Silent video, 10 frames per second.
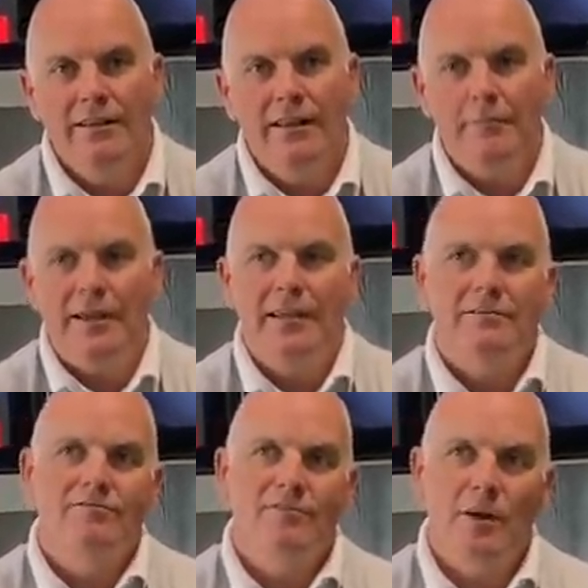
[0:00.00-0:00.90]
I
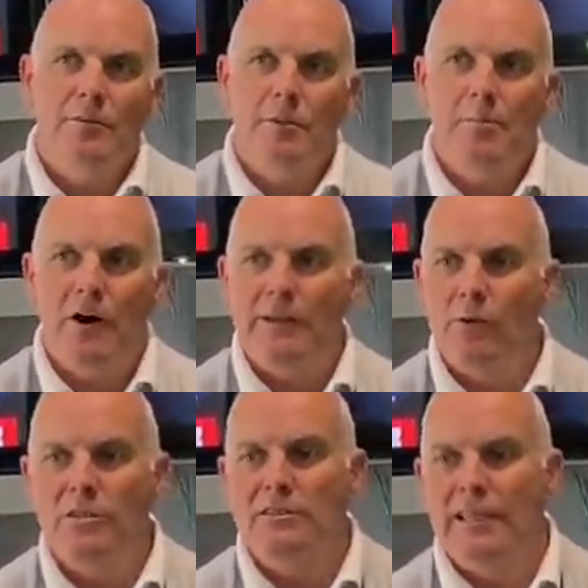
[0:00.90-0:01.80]
mean, the the body
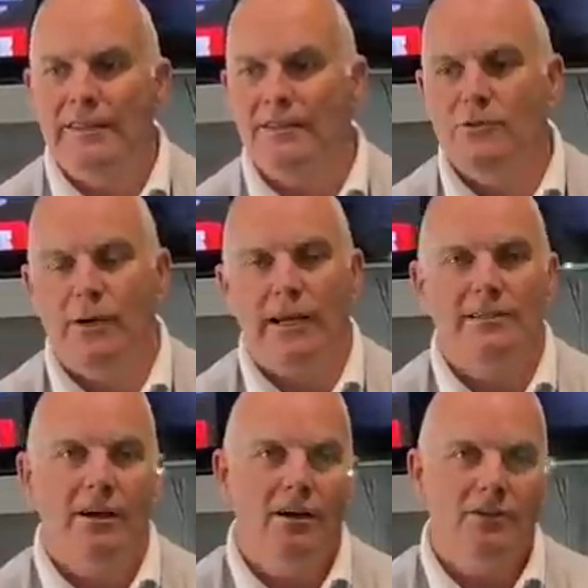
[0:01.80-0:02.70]
wasn't in the swing
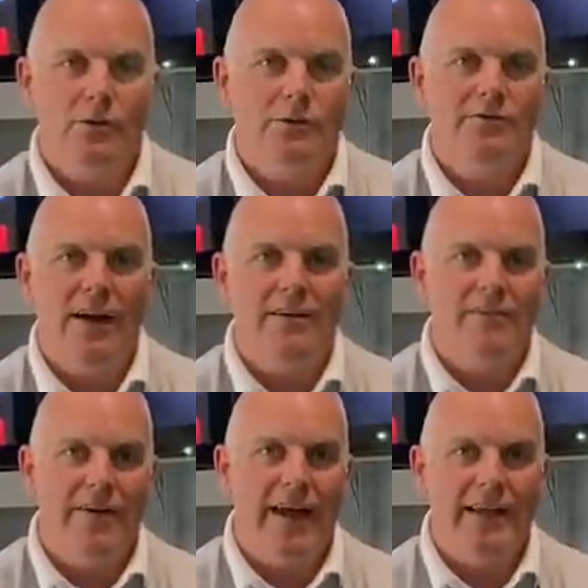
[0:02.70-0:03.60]
at all, so it was very
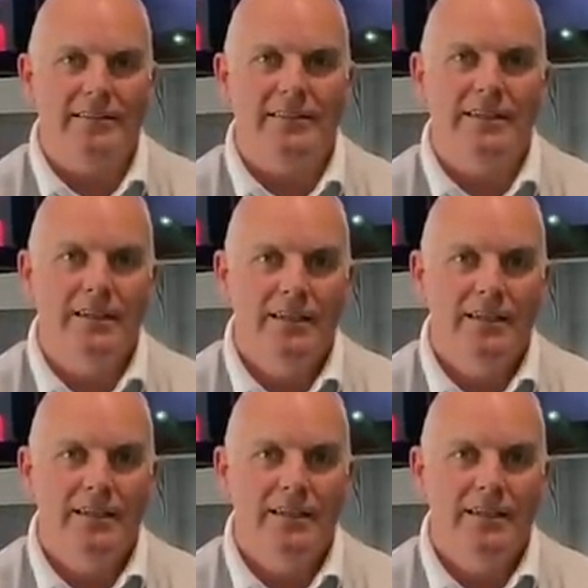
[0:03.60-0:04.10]
very handsy